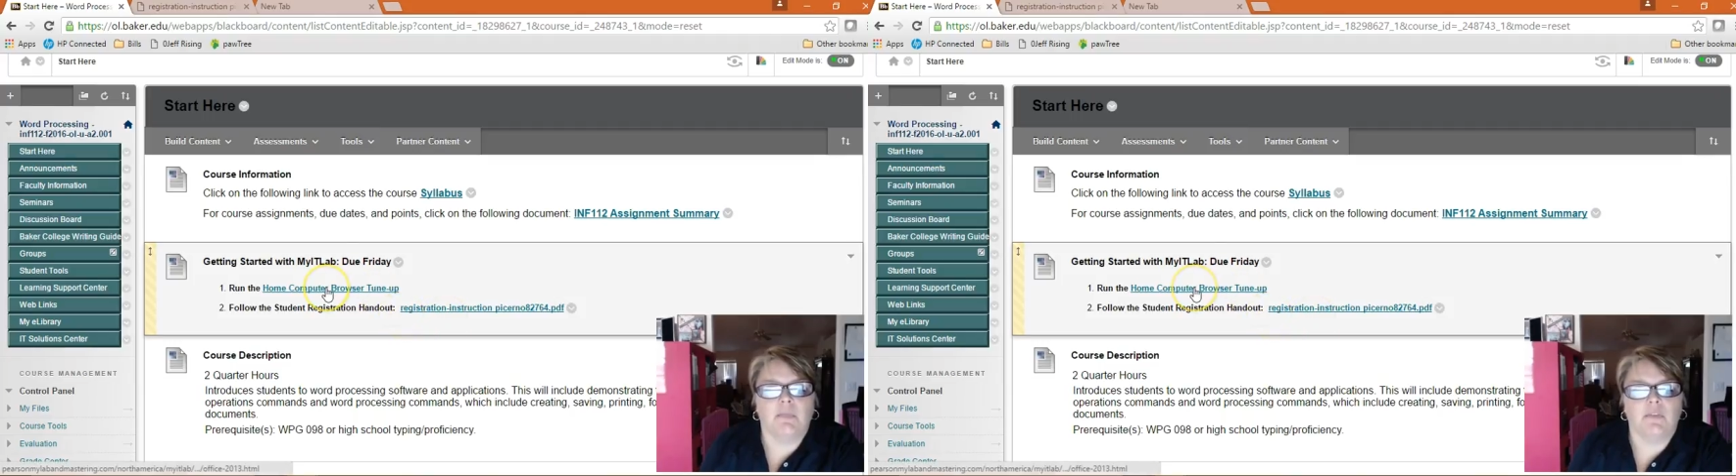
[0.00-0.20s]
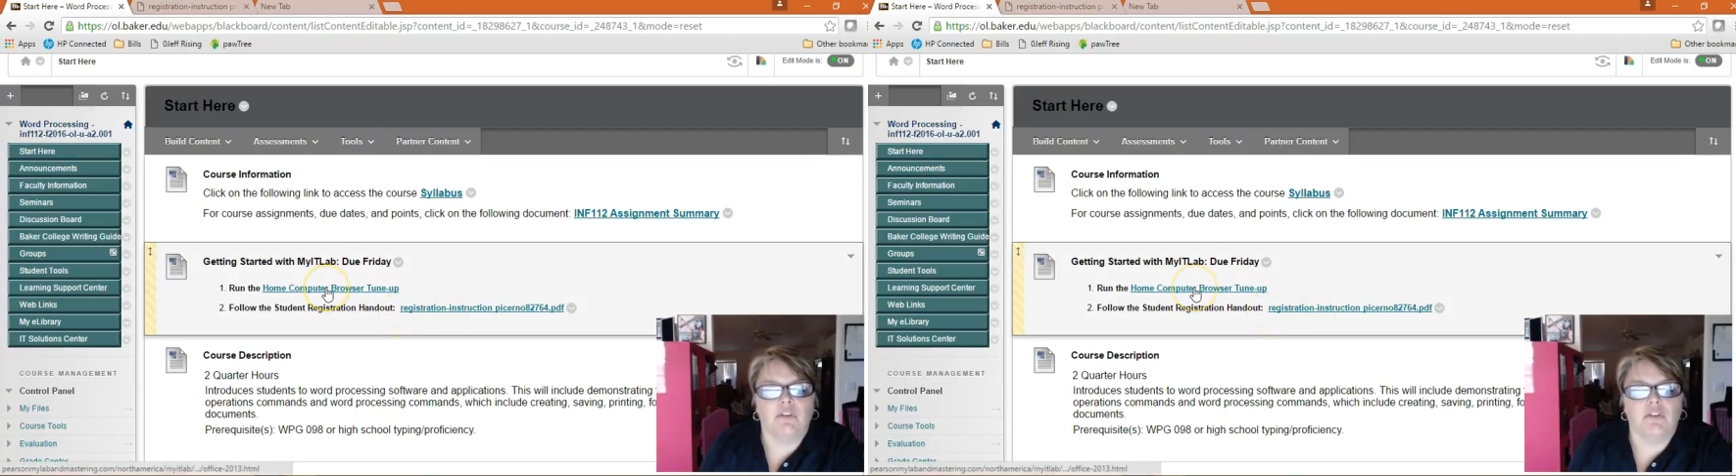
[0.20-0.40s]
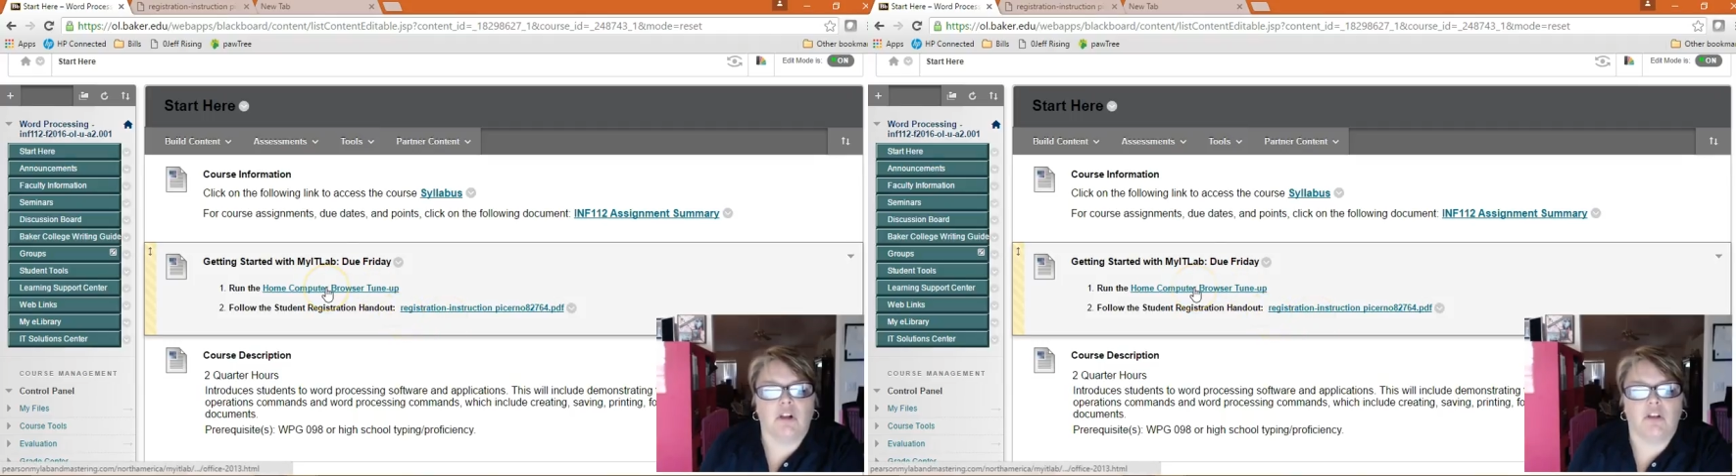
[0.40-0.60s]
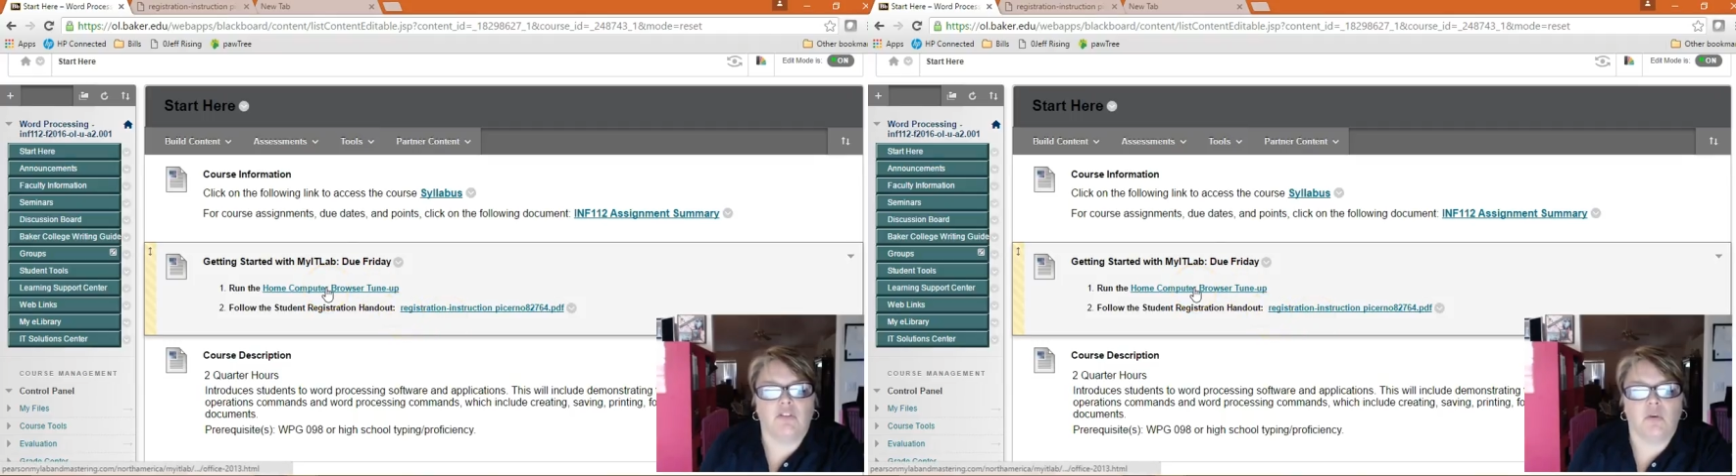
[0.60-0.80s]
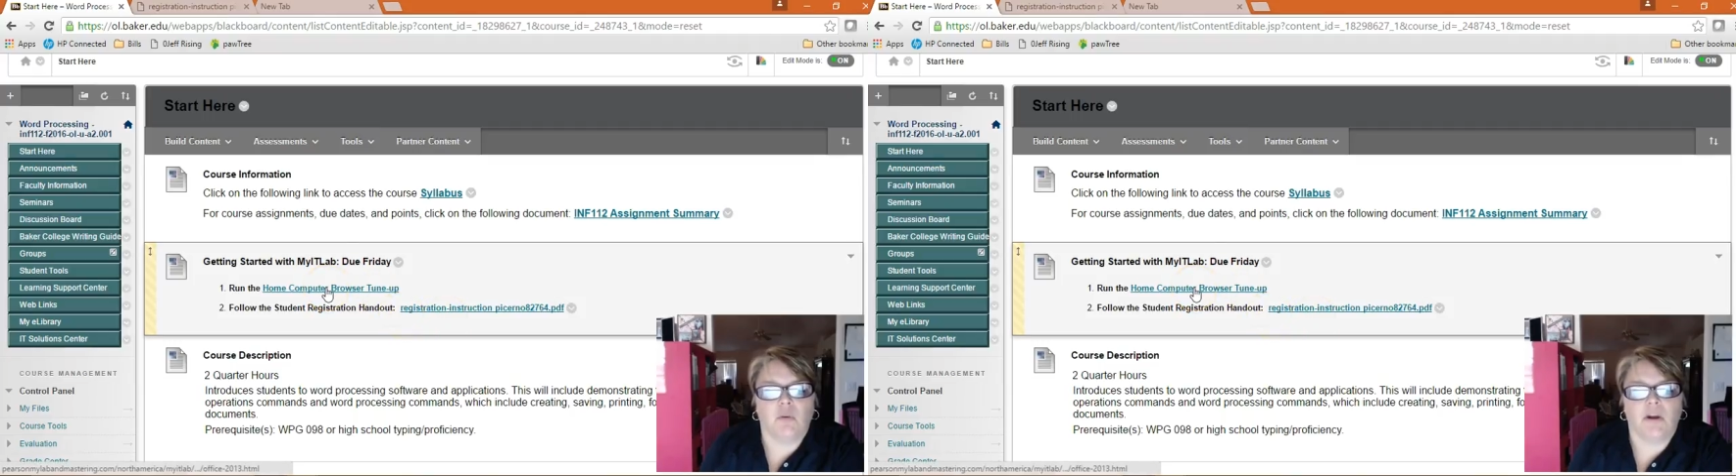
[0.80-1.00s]
You'll
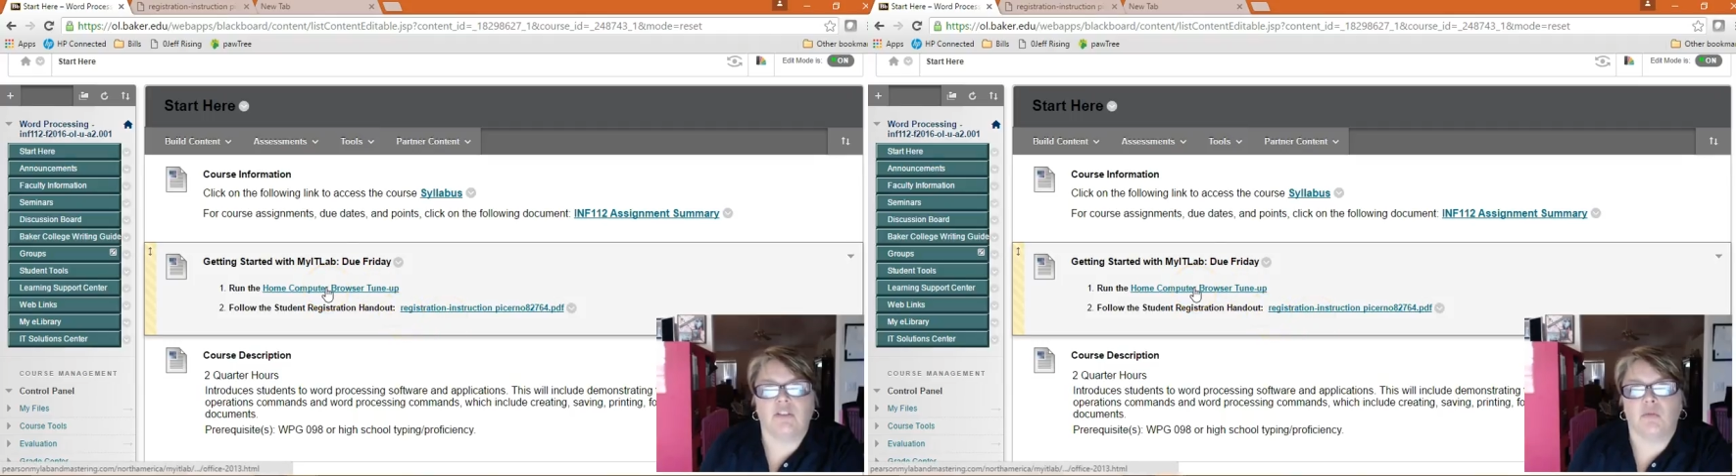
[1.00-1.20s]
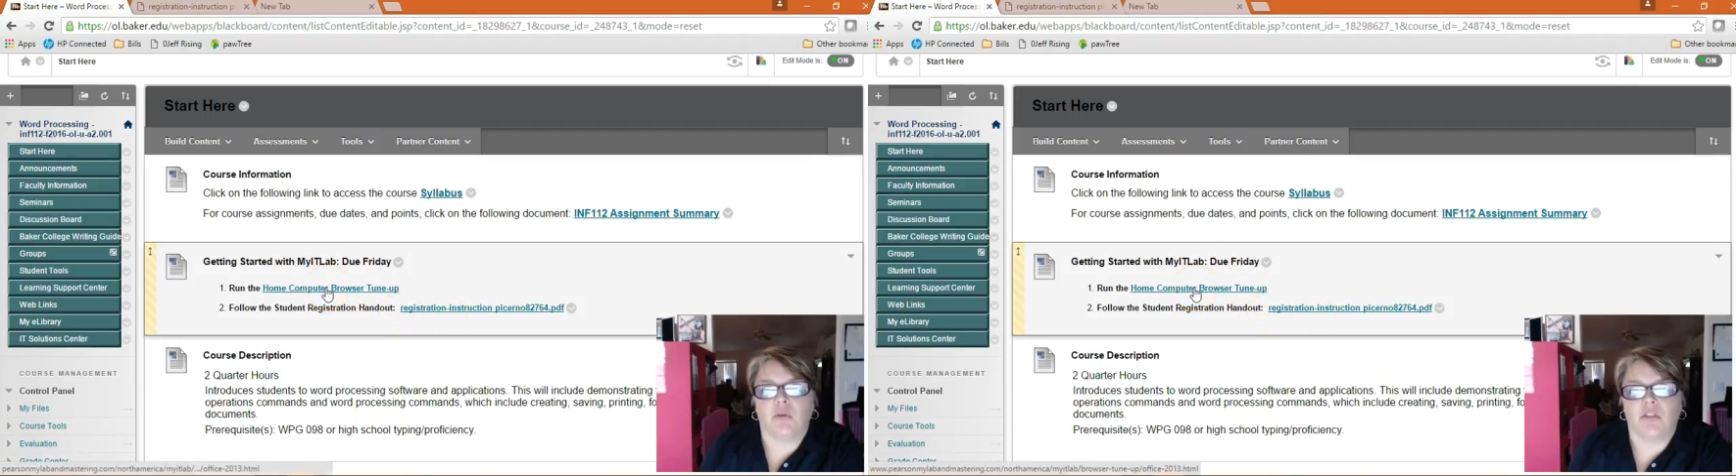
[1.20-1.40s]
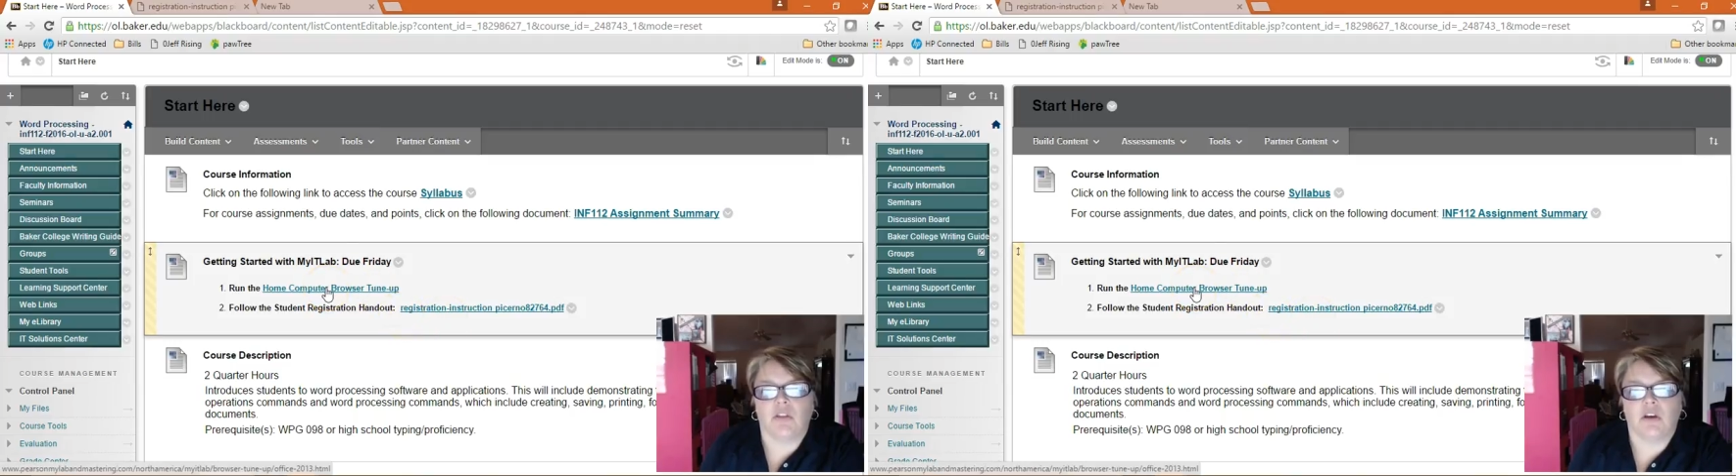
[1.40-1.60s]
also want to run